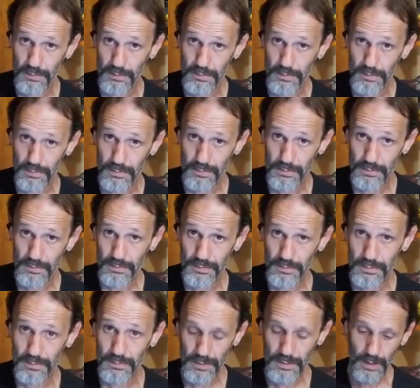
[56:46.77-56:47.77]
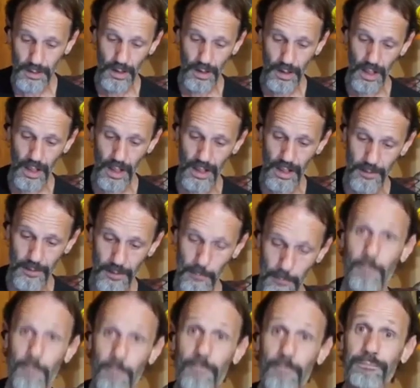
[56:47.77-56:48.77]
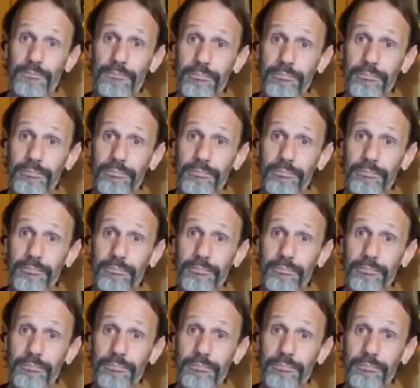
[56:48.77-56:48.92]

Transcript: Yep. Yeah, it was him. I